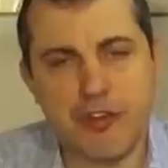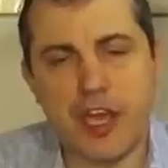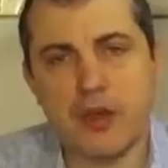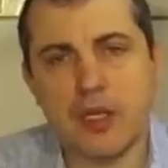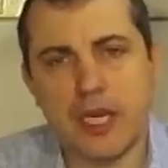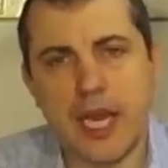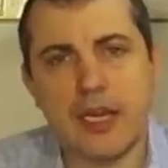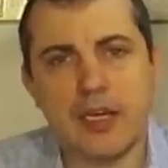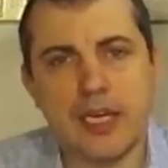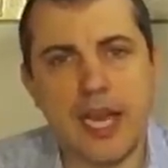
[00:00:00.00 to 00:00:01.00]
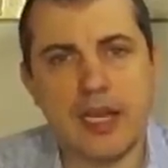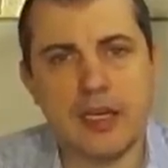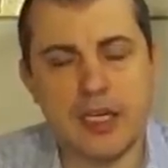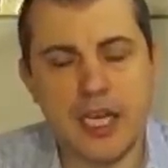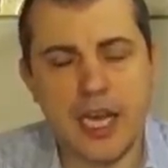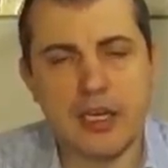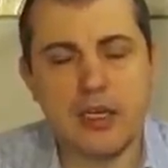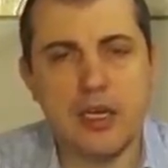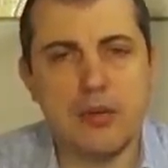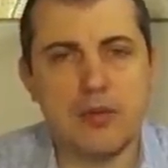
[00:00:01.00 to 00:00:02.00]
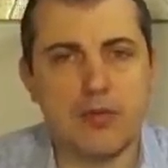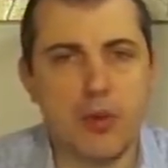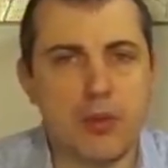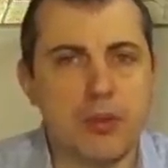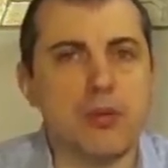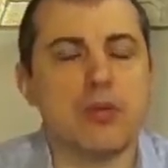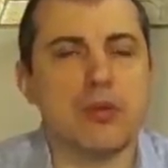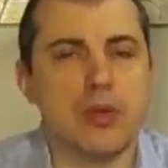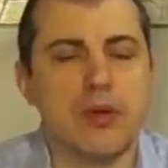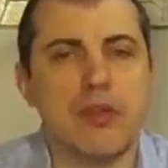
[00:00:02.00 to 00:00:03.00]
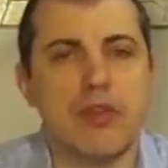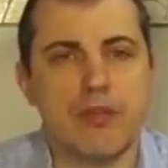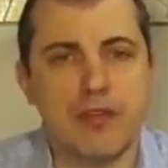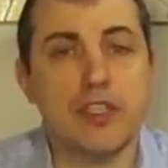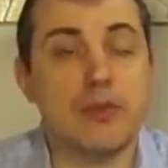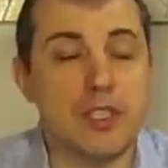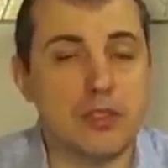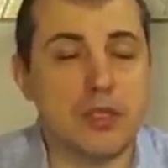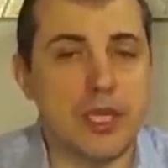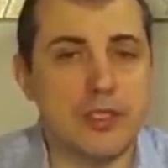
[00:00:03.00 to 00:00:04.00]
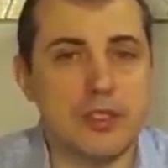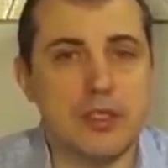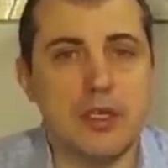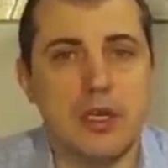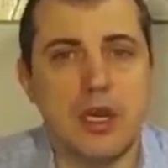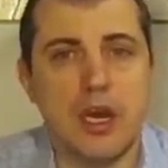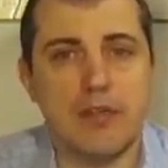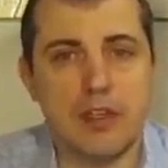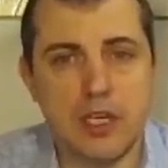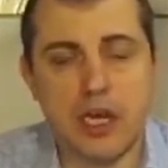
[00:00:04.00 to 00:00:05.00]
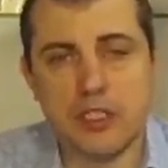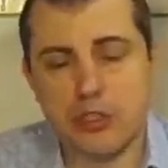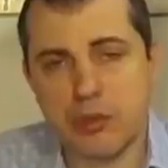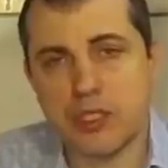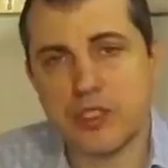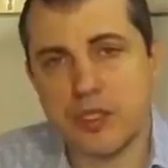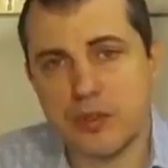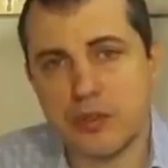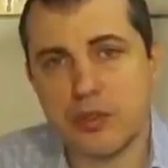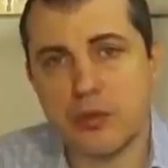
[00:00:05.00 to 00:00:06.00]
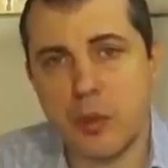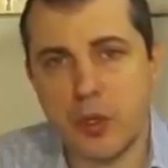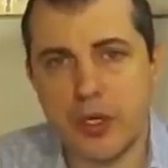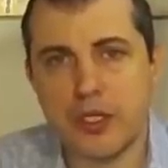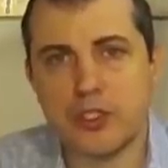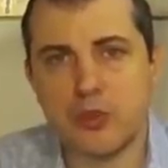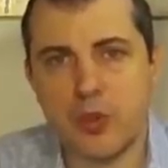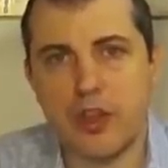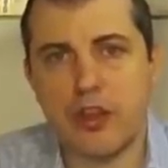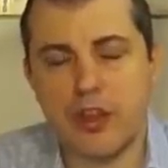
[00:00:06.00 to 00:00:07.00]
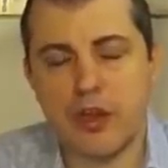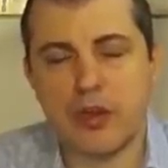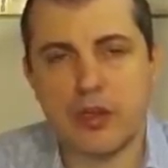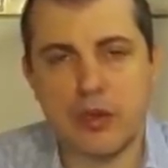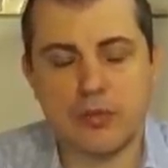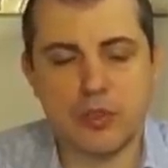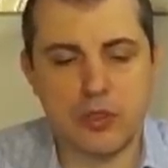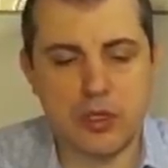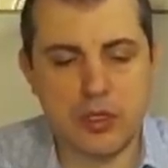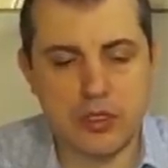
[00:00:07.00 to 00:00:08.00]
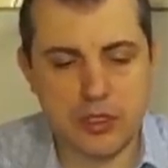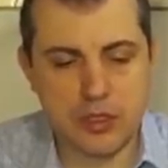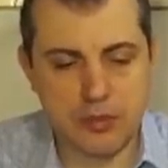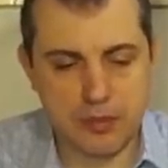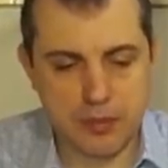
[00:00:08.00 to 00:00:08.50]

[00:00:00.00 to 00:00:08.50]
fail again and again and again before people learn the fundamental lesson of not trusting third parties with their cryptocurrency.